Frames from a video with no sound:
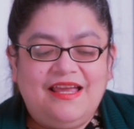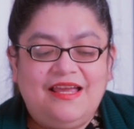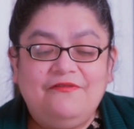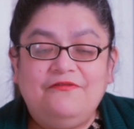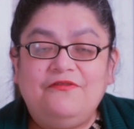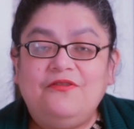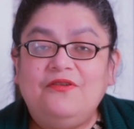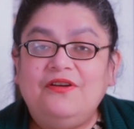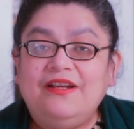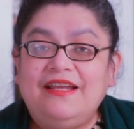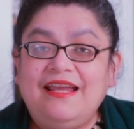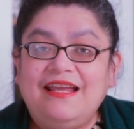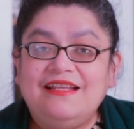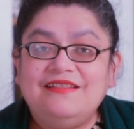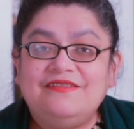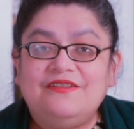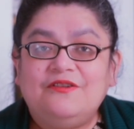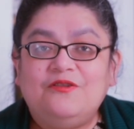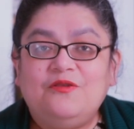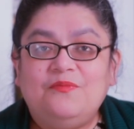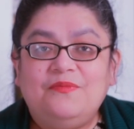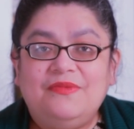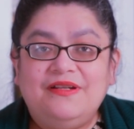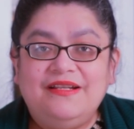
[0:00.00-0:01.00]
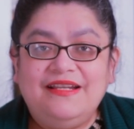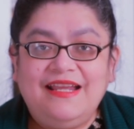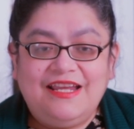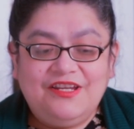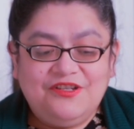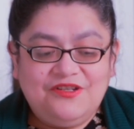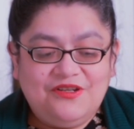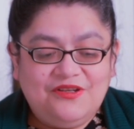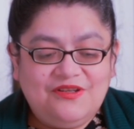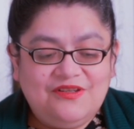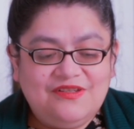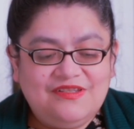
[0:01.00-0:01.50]
from Kate's
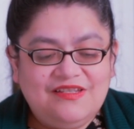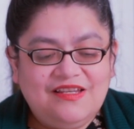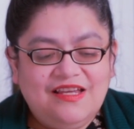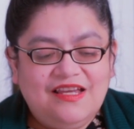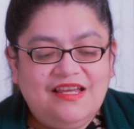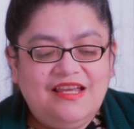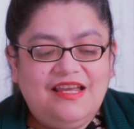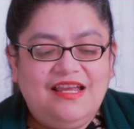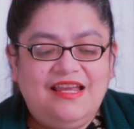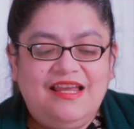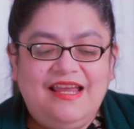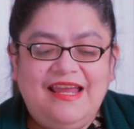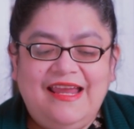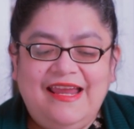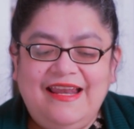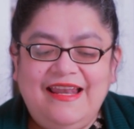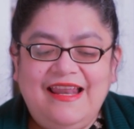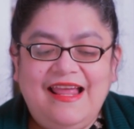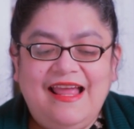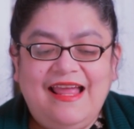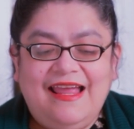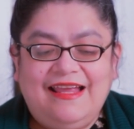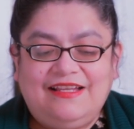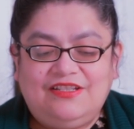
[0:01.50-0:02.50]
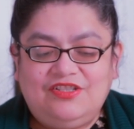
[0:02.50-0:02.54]
recommendations, Ella